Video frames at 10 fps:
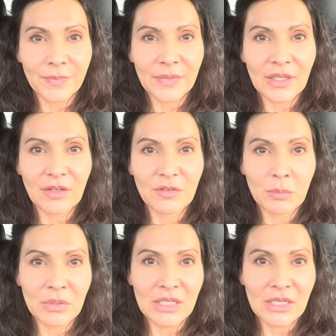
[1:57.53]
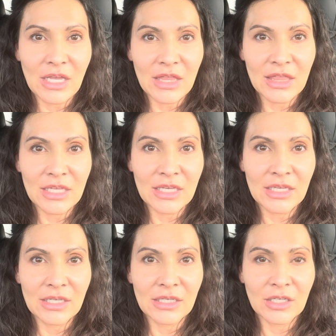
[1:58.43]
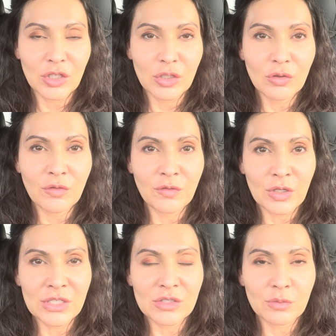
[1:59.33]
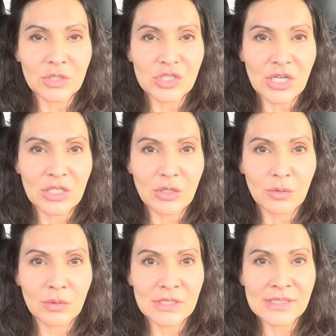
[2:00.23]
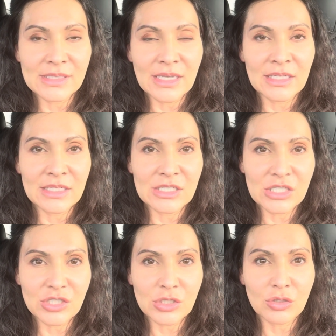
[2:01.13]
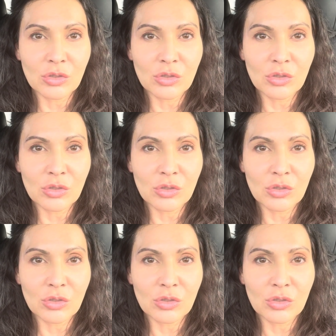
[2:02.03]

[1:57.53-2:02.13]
given me the Q foot, which I know is an additional